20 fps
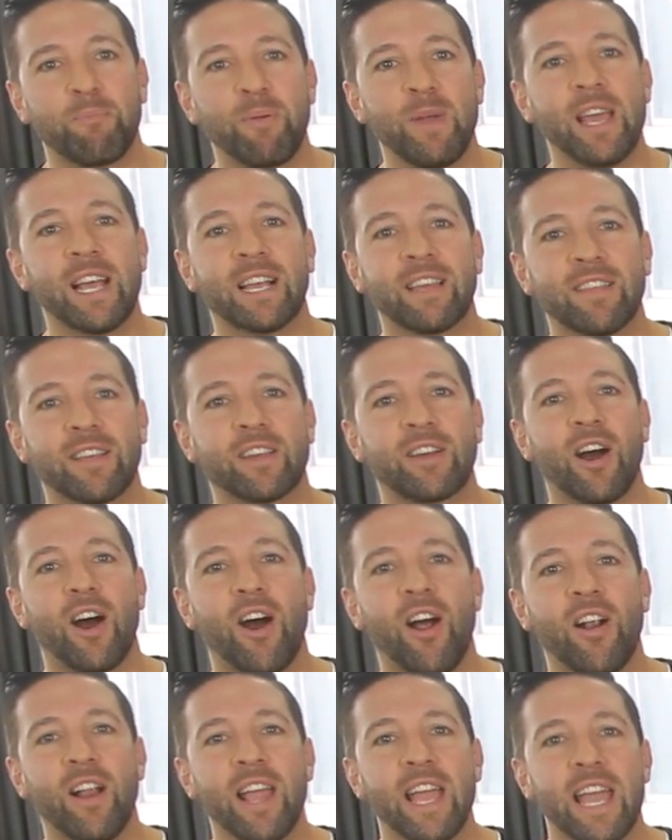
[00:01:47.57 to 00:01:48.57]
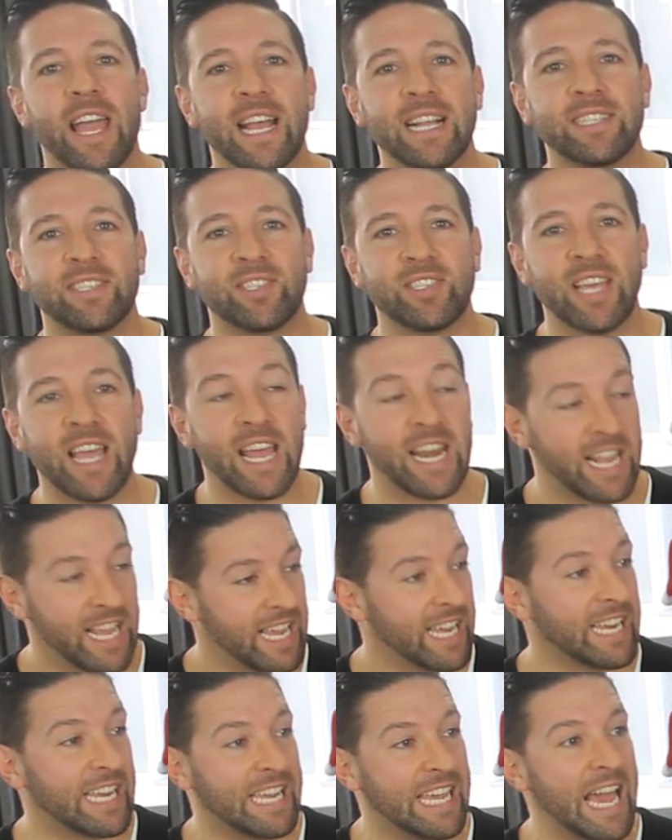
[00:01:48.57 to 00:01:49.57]
a pic of the car and said,
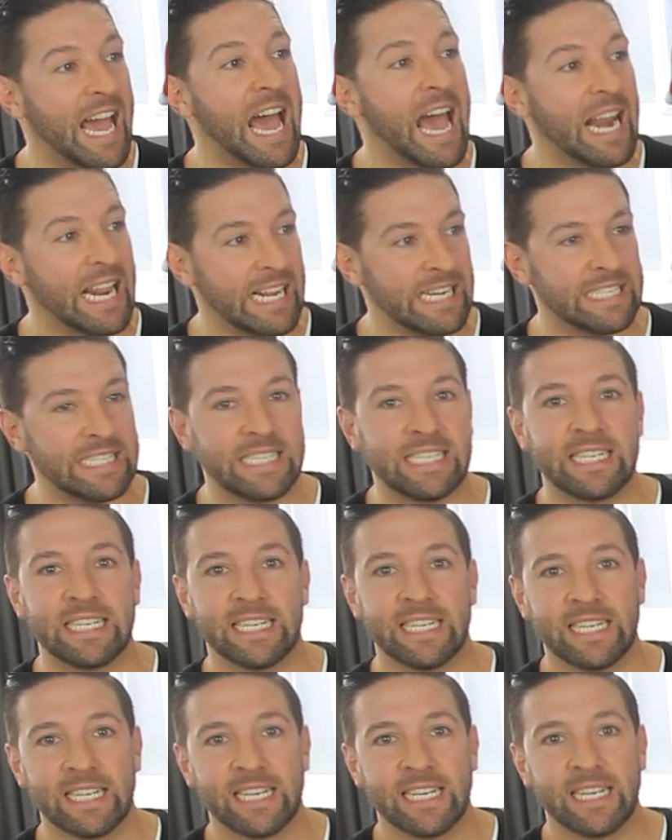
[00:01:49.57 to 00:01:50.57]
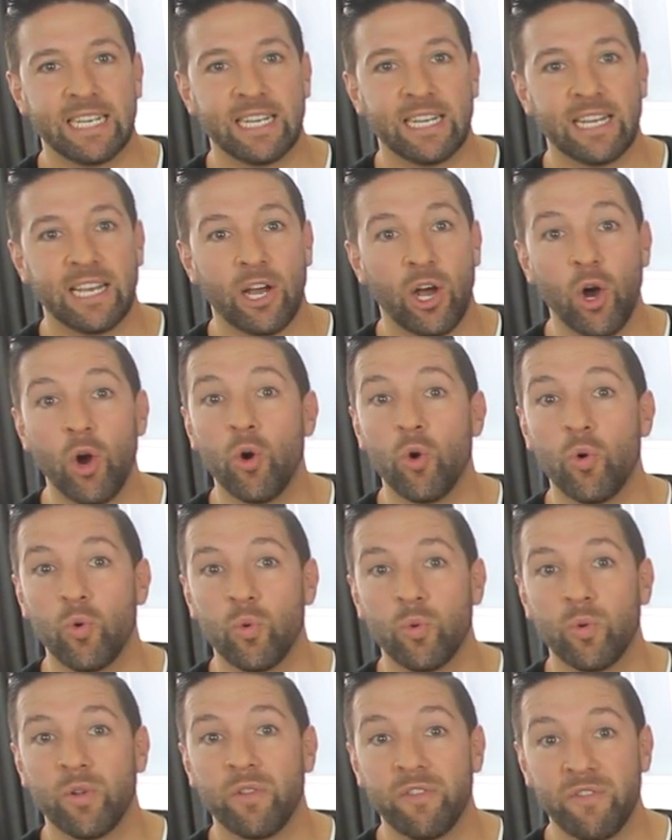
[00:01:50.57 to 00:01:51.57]
Got it. Oh,
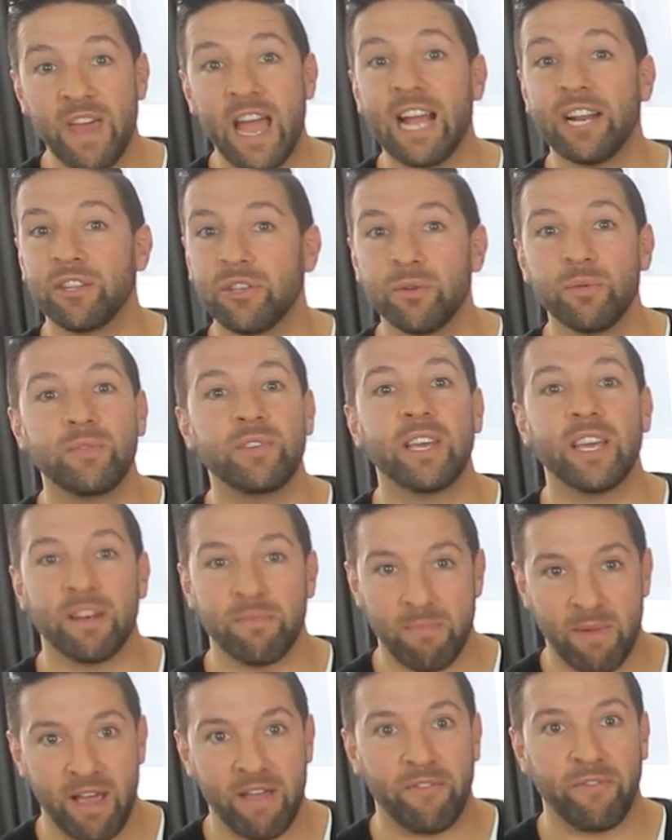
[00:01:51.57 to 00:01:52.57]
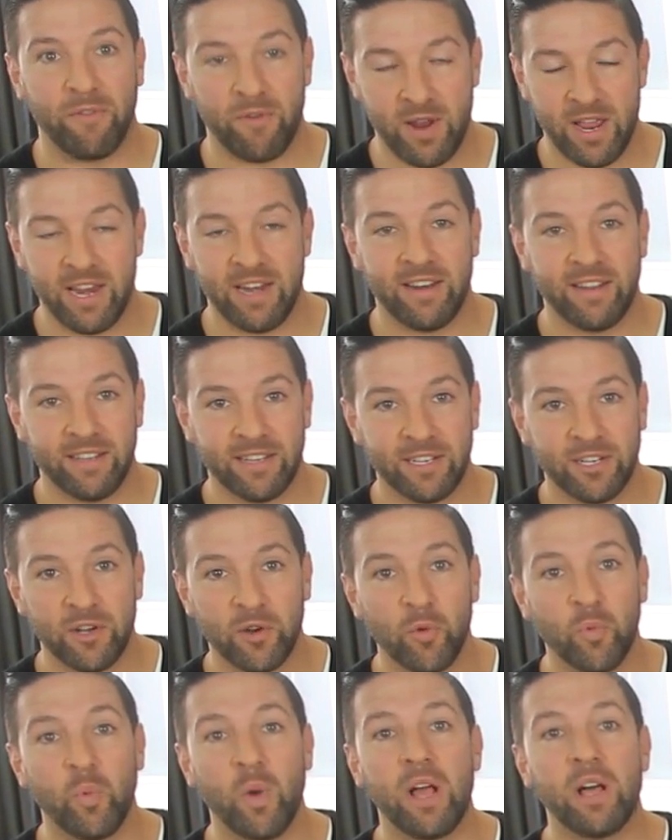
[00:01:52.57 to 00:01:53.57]
that you did, my friend.
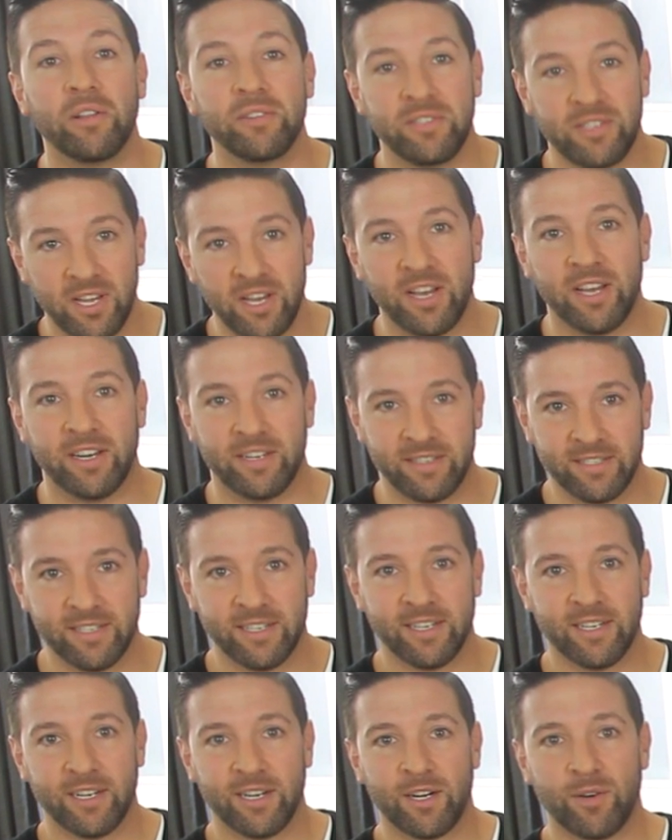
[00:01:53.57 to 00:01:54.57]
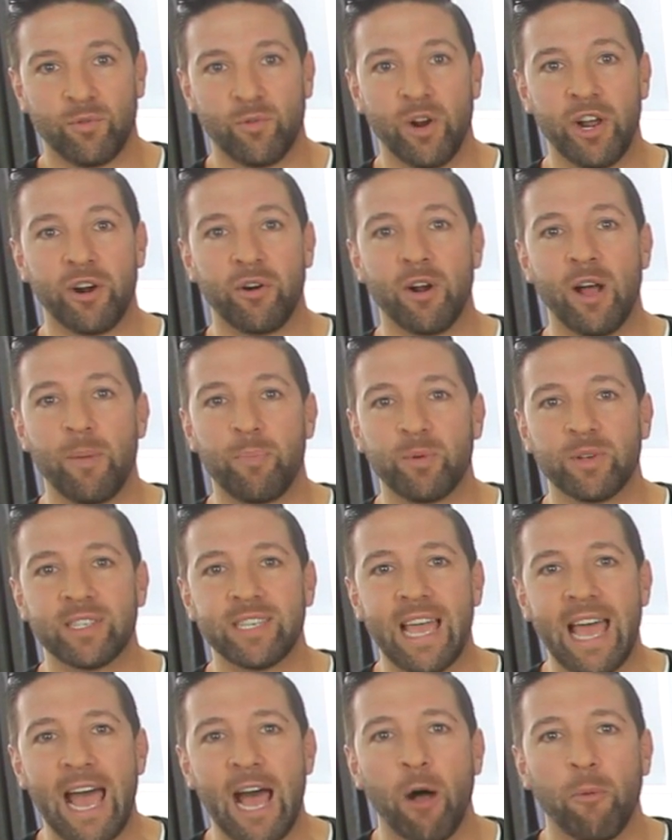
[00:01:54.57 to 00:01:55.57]
Well done. Runner up
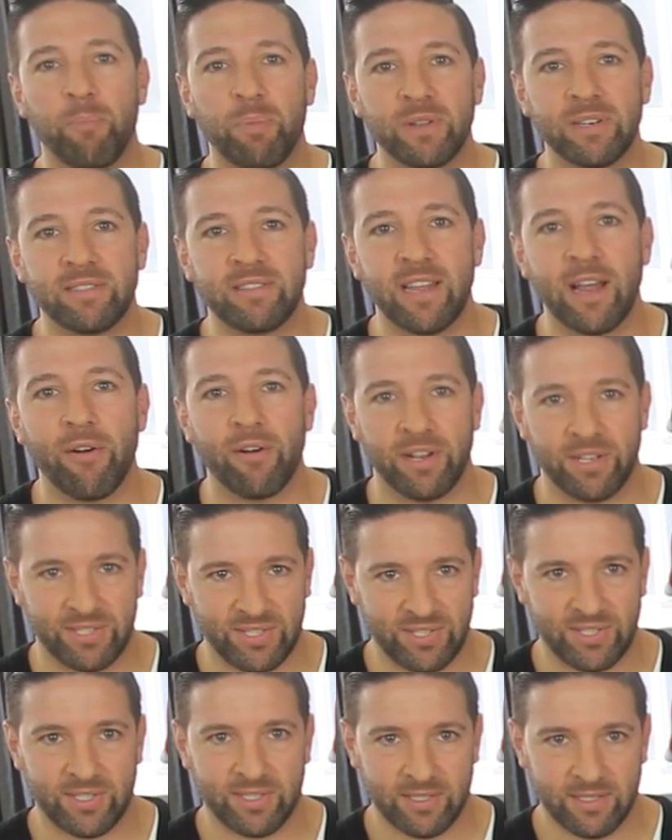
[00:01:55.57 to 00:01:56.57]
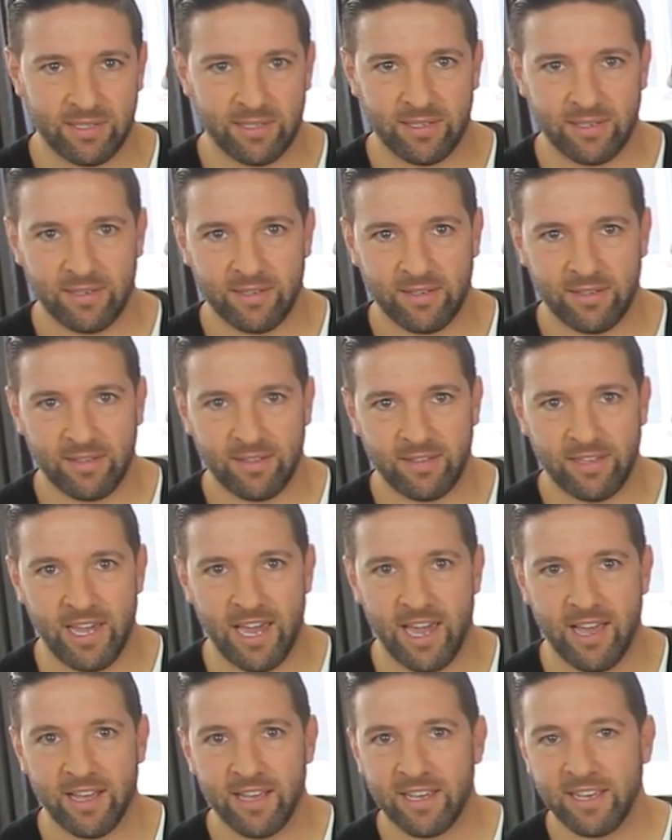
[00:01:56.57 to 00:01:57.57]
was Alp Deris.
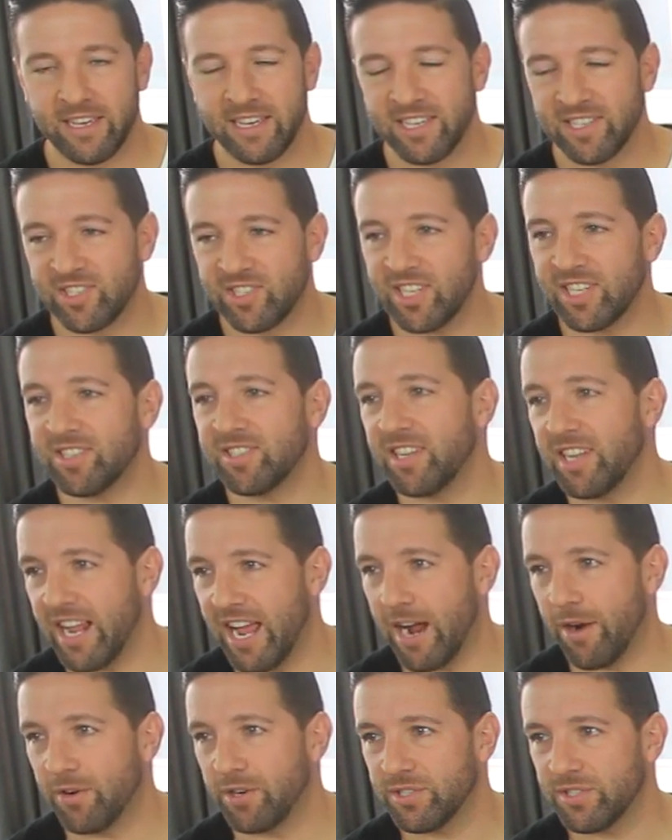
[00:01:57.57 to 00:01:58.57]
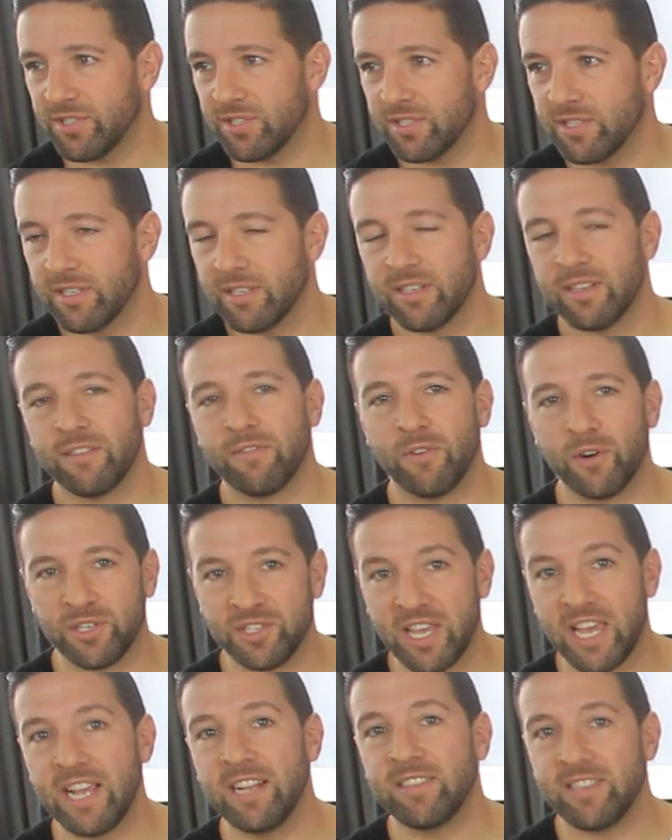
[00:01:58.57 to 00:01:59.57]
Yeah, 16 hours
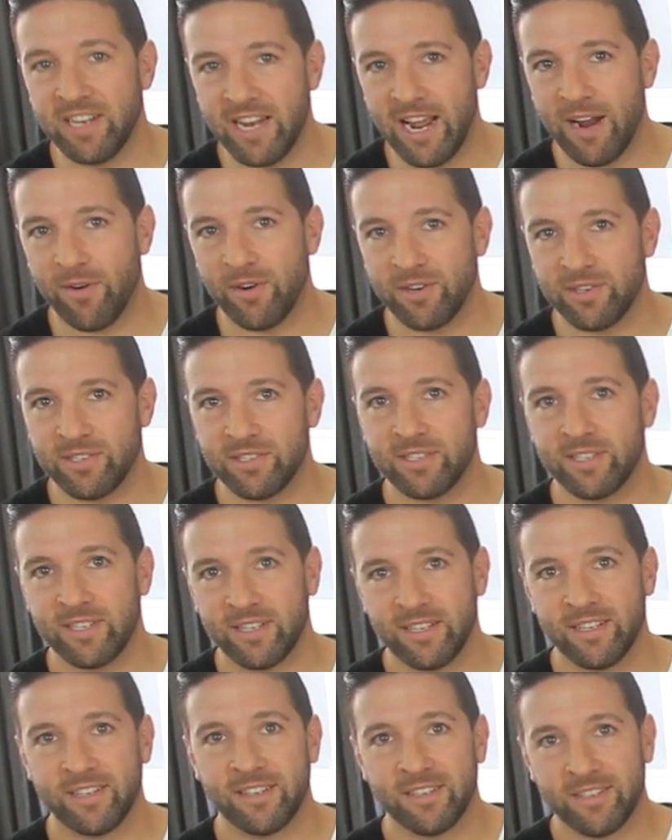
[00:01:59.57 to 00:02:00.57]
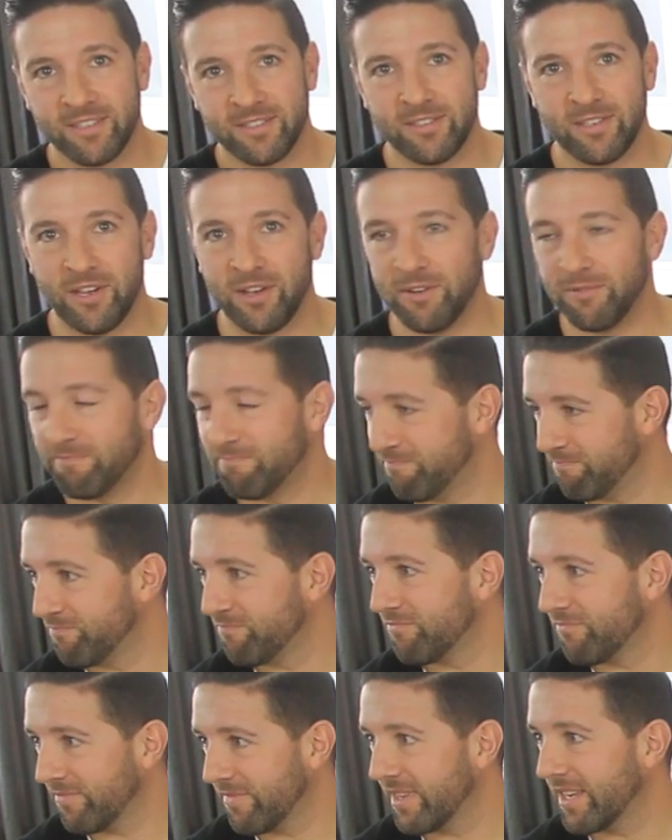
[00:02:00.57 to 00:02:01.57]
versus 18 hours. So,
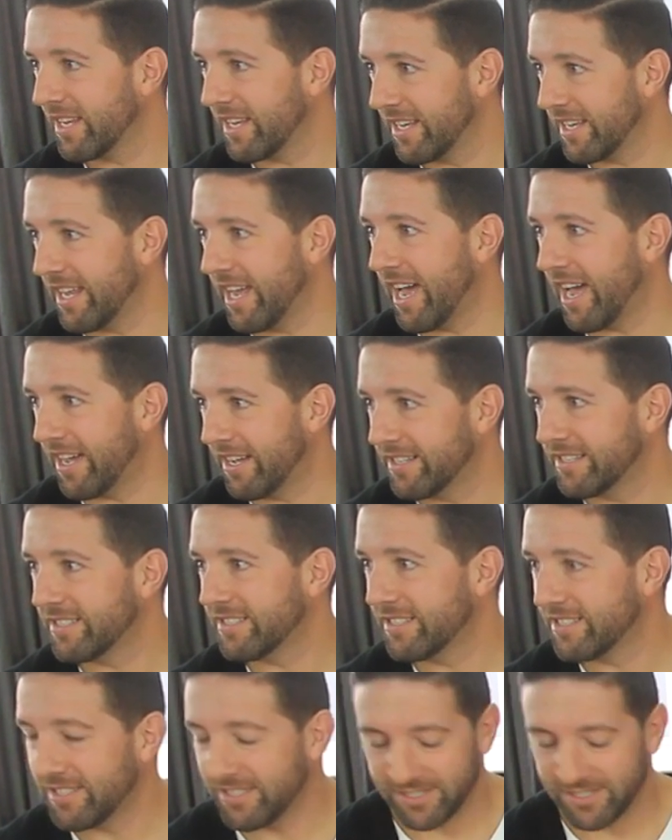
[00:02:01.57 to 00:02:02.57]
yeah. Great.